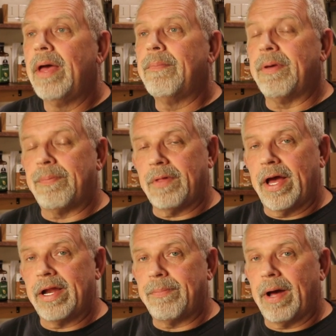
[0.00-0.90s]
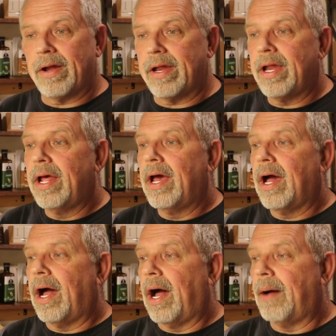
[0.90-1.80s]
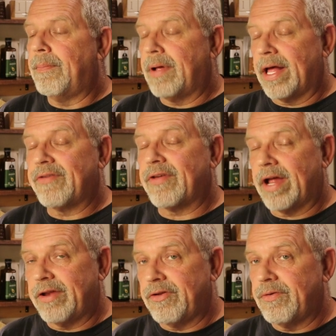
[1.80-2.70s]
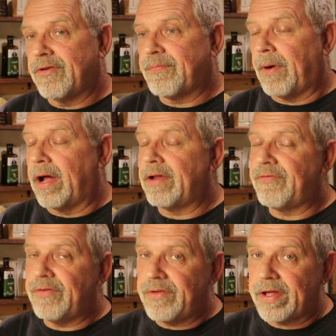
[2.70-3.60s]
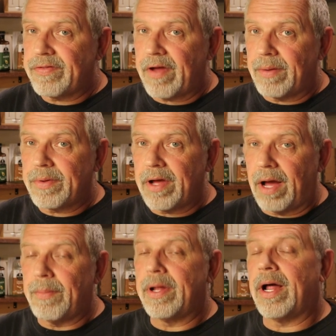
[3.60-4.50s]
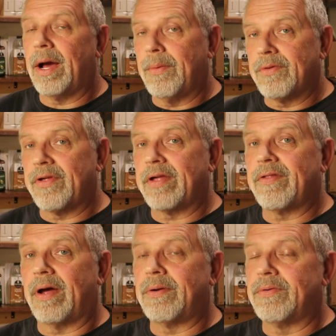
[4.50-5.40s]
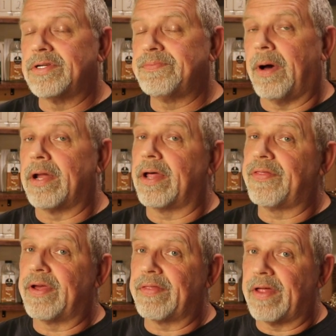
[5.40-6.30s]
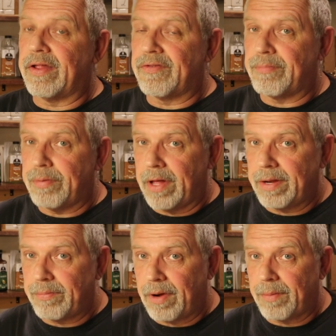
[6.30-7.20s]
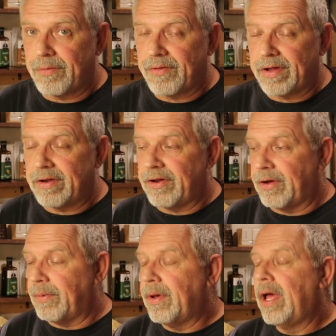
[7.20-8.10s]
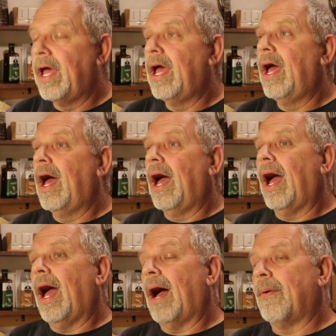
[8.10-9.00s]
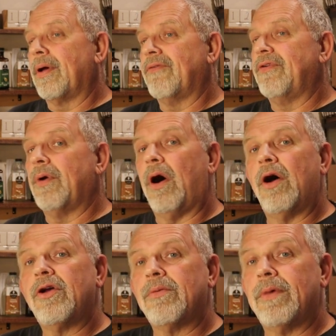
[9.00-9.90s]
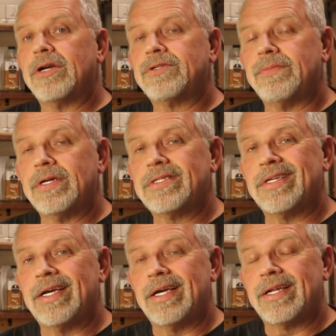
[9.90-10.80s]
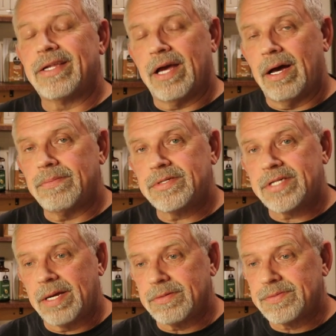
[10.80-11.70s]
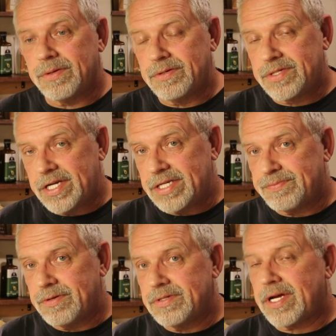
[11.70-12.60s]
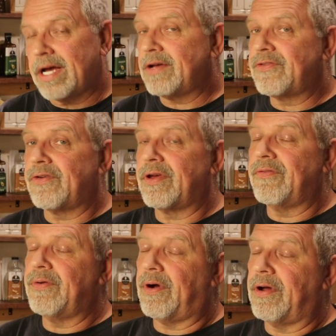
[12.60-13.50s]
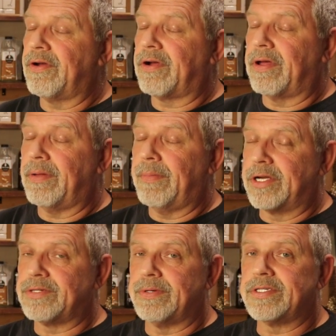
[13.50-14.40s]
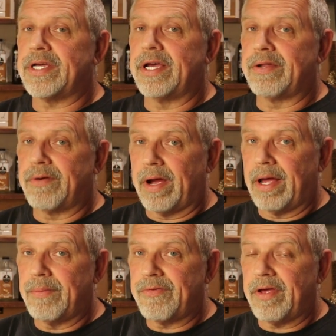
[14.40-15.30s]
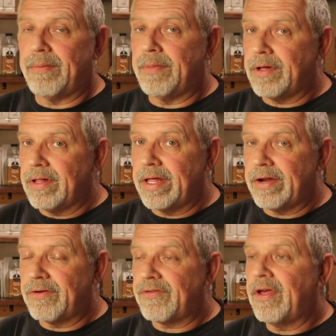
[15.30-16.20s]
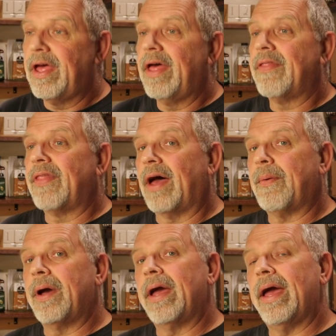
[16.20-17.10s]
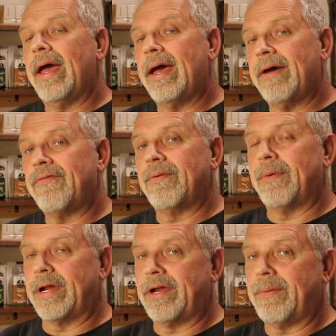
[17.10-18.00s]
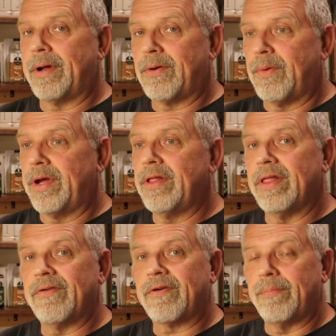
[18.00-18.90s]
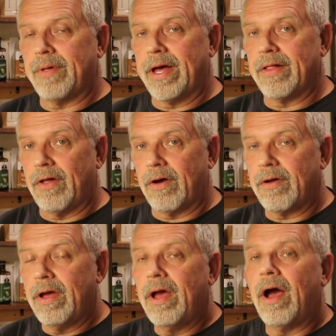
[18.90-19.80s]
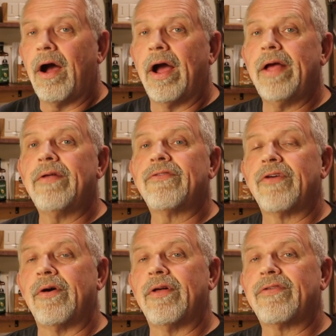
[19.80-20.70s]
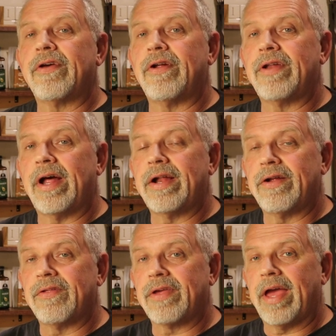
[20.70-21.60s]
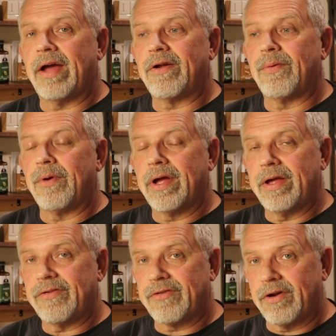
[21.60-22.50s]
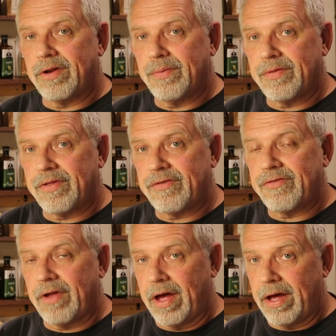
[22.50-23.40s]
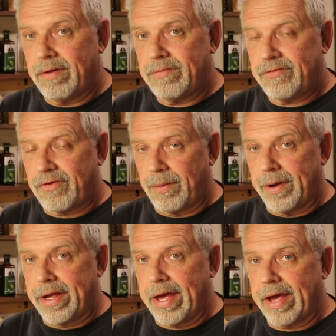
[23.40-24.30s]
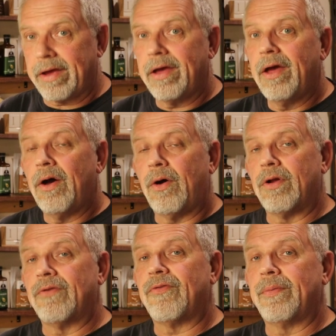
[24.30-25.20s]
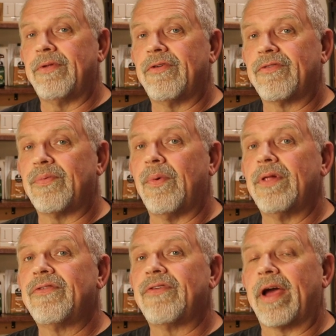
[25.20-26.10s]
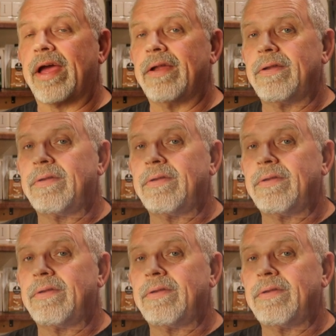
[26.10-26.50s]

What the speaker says: Be polite about it. But like I said, I do respond. If you take the time to comment, I will take time to respond. I think that is the polite and proper thing to do. I will give you all your measurements in cups, tablespoons, teaspoons. I also give you all your measurements in grams and milliliters. That way, everybody, no matter where you live, can play along. All right, so let's get on down here to the counter, and we're gonna get started with this strawberry cake. Hold on for me just 1 second.